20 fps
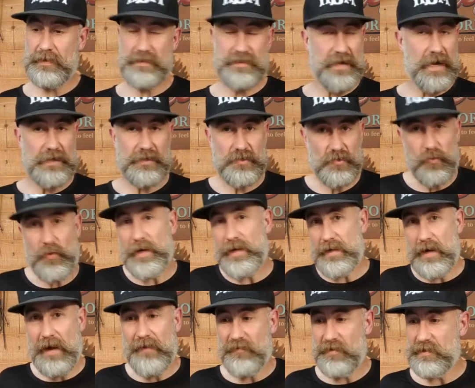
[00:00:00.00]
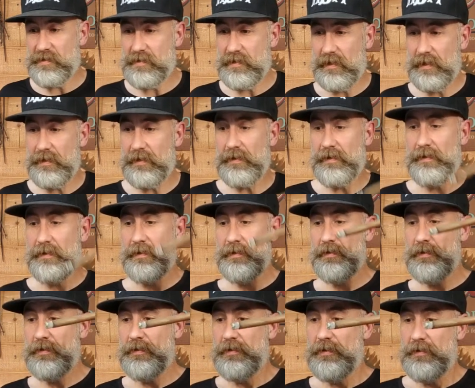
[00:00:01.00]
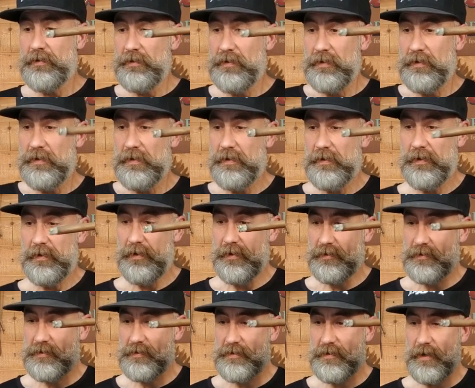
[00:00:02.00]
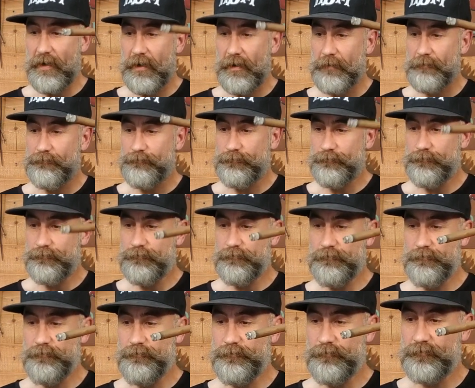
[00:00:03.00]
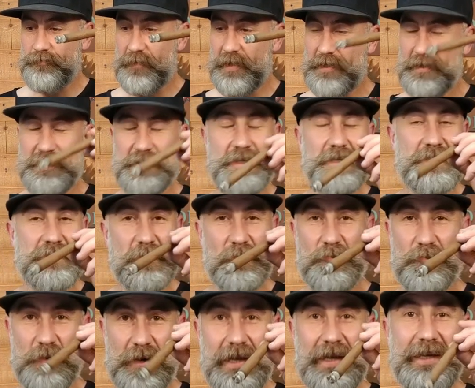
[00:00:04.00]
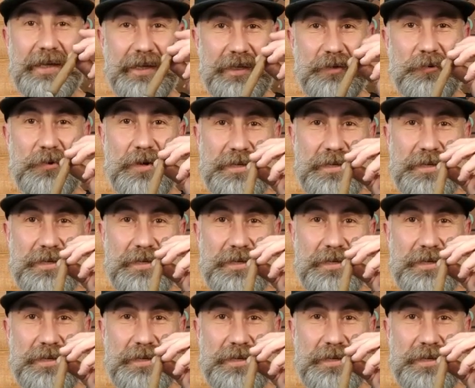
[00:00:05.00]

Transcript: It's not sweet, obviously. It's just a really